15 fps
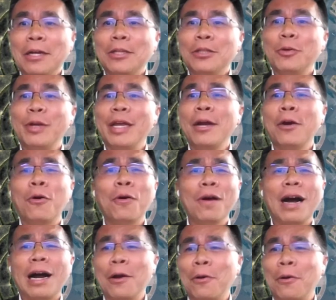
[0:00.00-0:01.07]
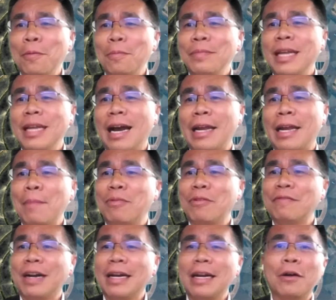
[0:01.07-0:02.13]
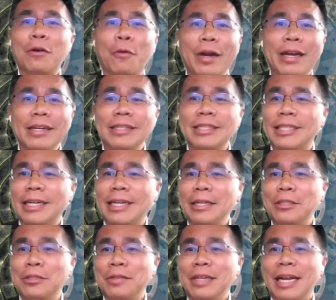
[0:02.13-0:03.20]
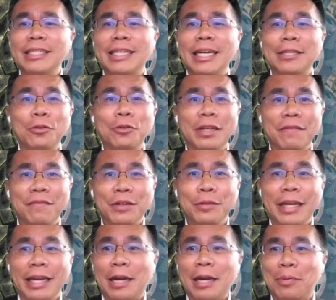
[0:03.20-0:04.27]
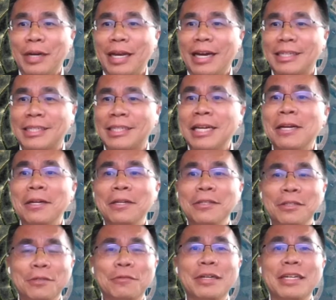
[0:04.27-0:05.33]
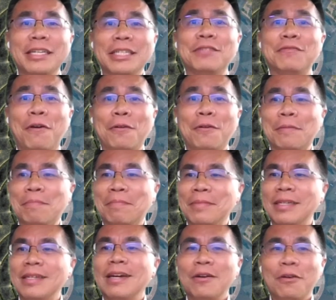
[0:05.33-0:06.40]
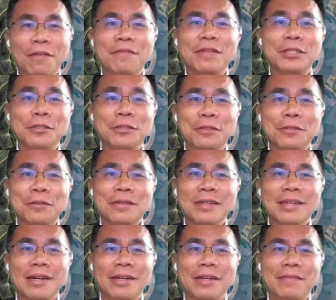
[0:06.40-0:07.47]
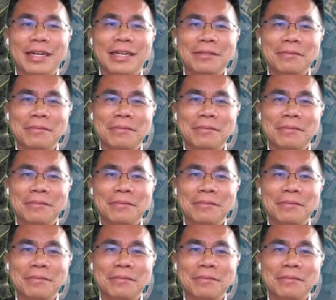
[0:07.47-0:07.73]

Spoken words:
Today, I hope that I can provide a greater insight into Nasdaq TotalView data products during this forum. Over to you, Olivia.